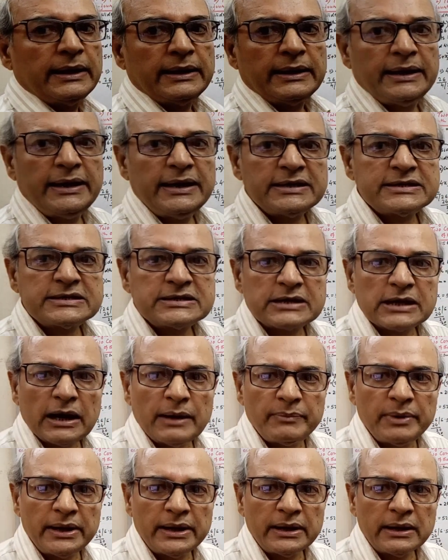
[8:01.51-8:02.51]
He is
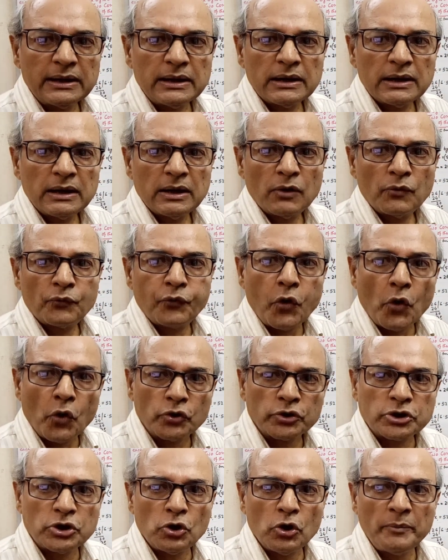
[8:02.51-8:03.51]
traveling
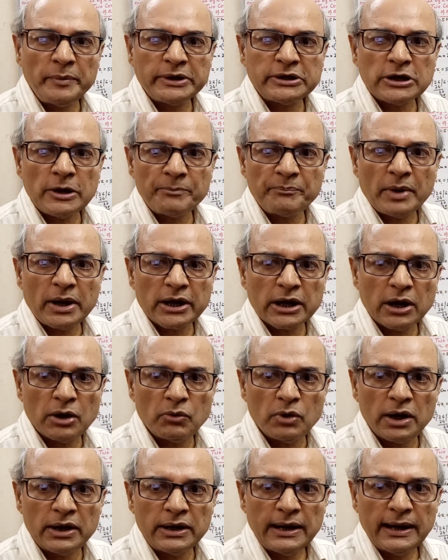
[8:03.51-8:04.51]
4 km per
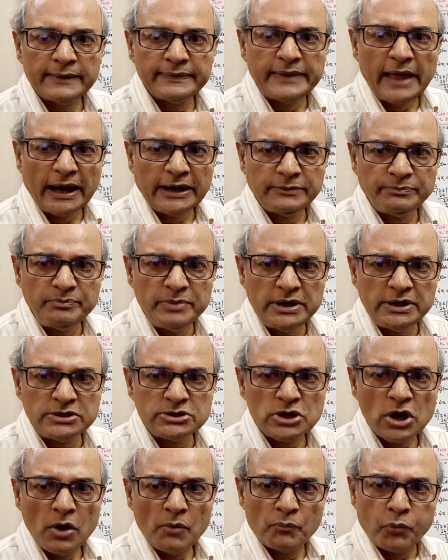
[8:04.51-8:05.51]
hour. That
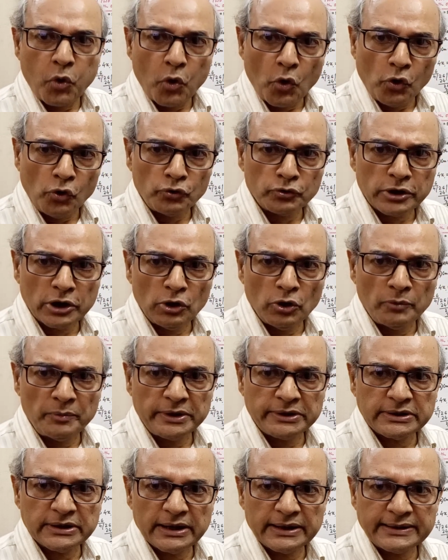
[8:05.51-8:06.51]
means 4
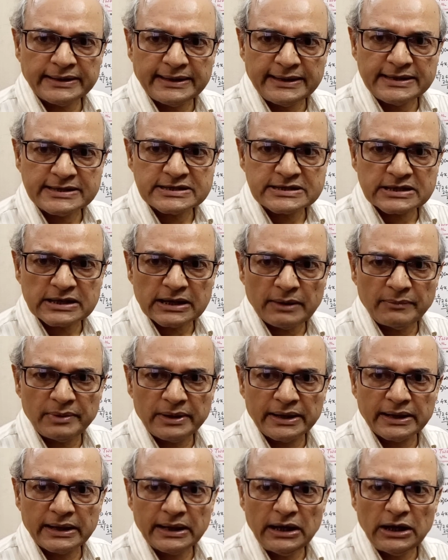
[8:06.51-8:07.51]
km he is
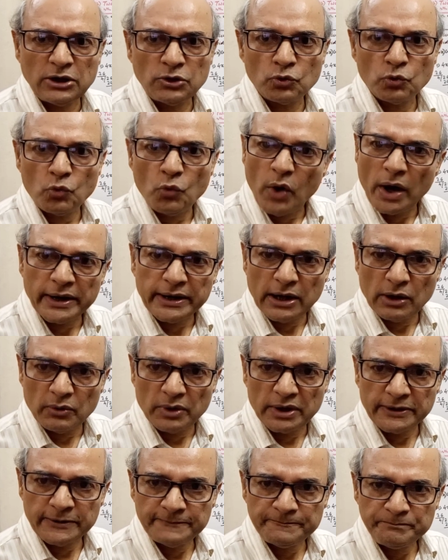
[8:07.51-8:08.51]
traveling in 1
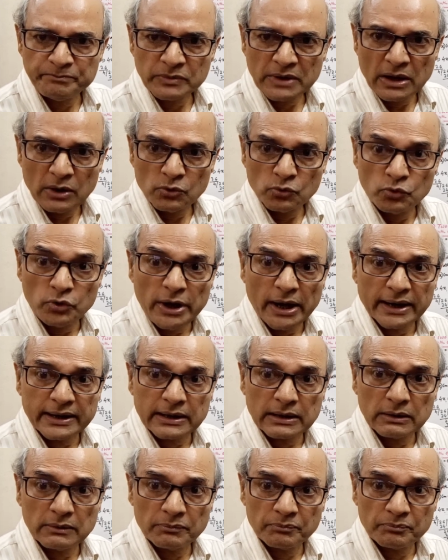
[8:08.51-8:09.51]
hour. We are
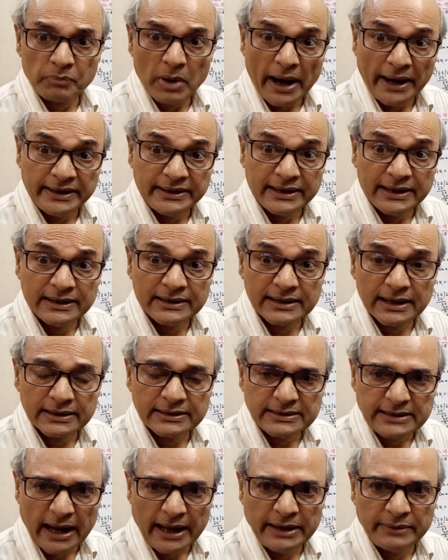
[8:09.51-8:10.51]
finding the
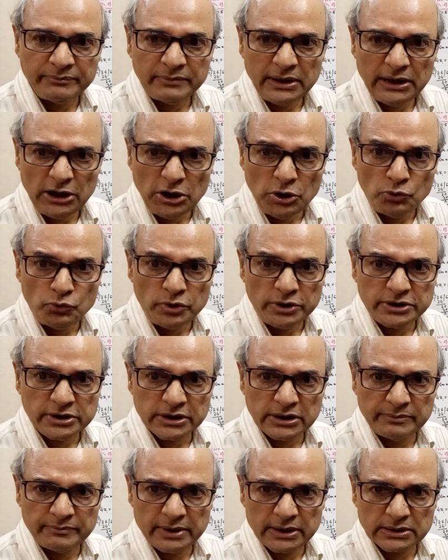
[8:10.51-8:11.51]
time
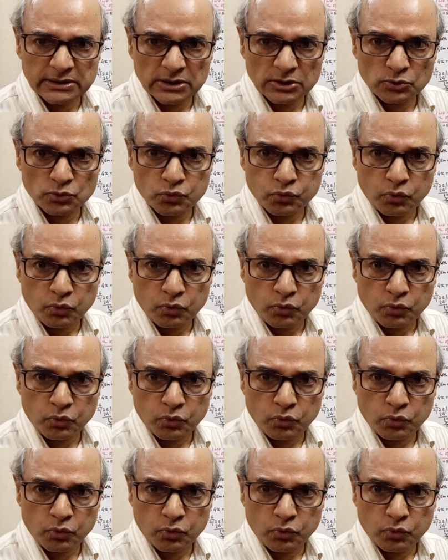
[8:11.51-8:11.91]
unitary method.